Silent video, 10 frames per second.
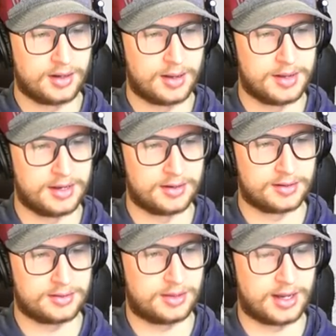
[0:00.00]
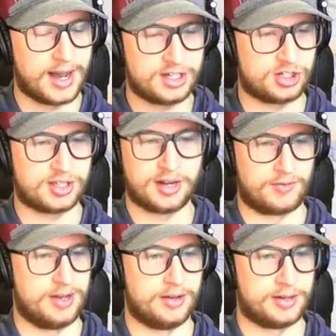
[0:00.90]
I mean, the guy's just
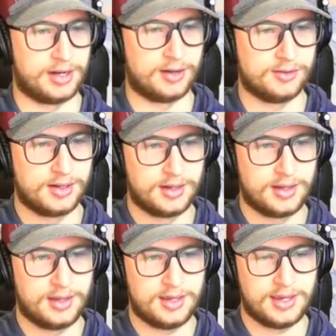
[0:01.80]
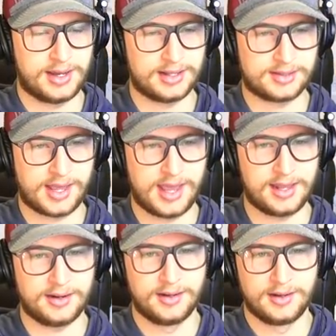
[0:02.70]
unreal, you know? He gets
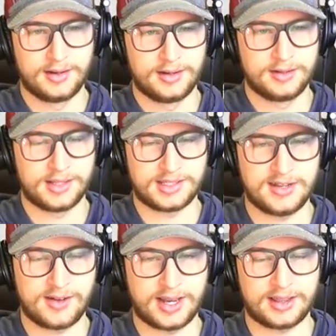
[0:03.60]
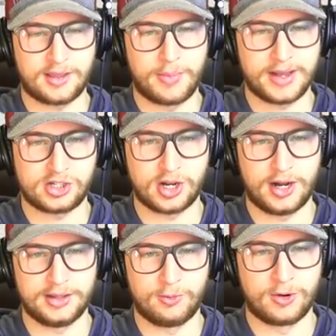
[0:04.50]
hit, doesn't even get the best
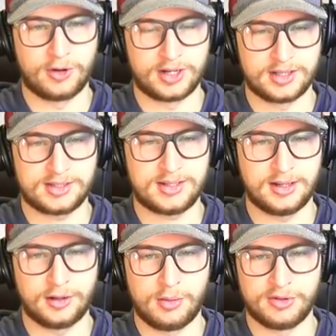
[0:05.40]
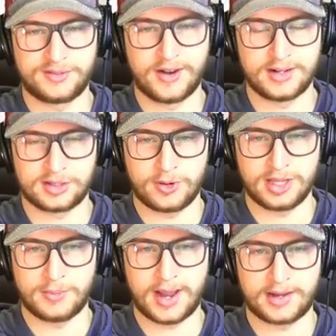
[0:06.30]
shot in the world, and still almost finds its way
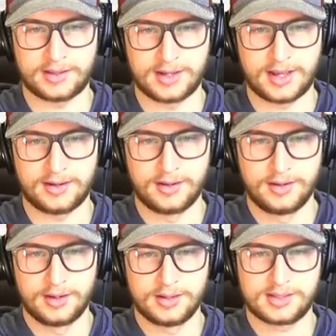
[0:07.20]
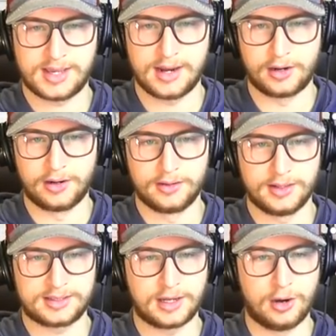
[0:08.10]
in the back of the net. Skinner,
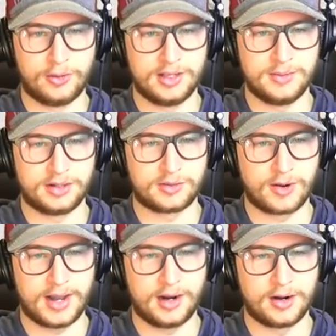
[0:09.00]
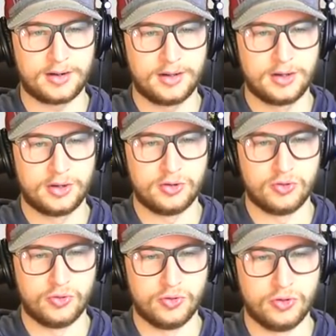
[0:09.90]
let's go. In the middle to Reinhardt,
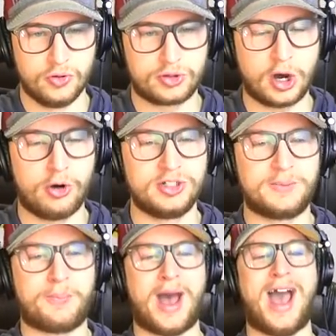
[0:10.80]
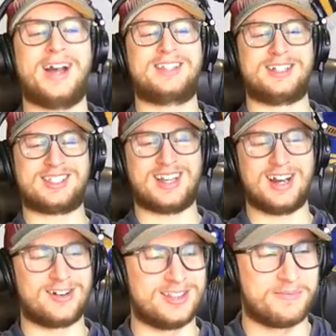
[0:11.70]
who goes back to
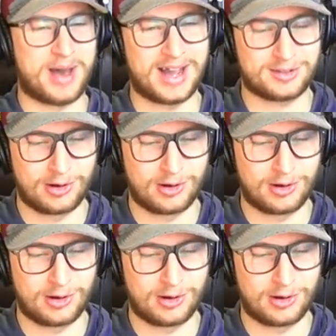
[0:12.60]
Skinner on the back